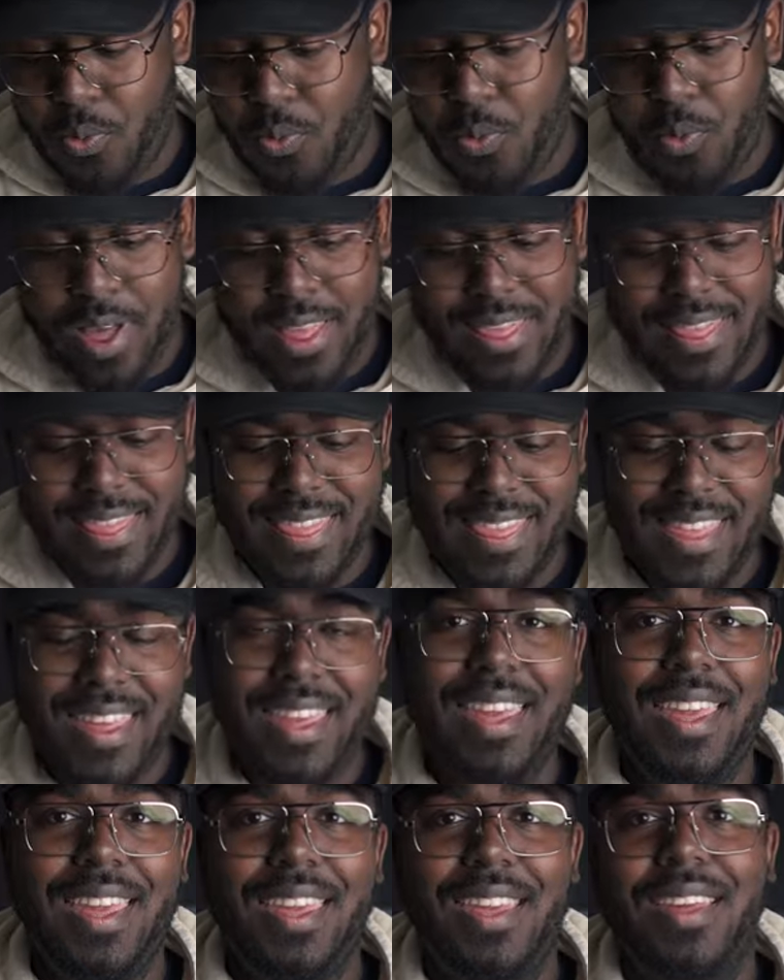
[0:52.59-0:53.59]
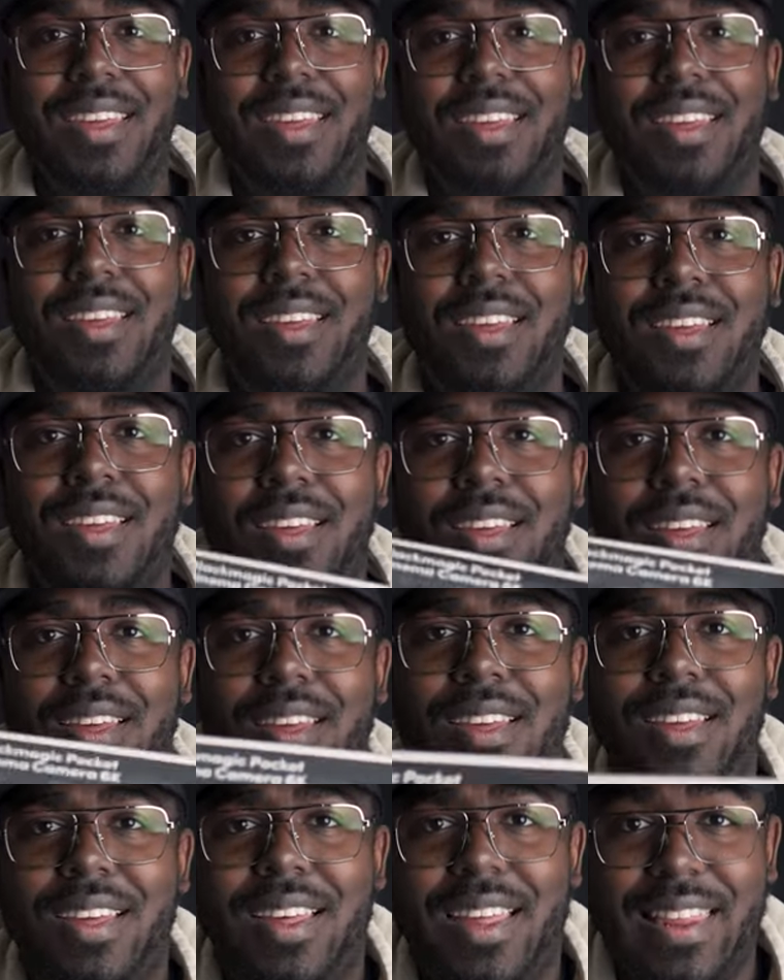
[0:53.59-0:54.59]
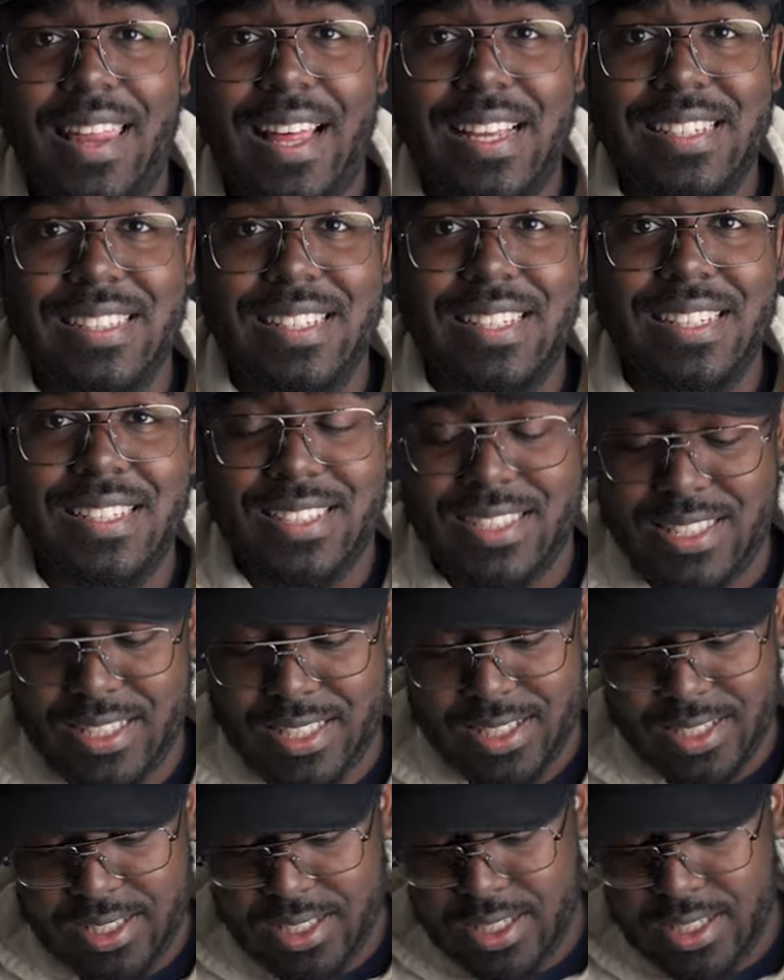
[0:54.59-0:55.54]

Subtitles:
one thing, and that's this.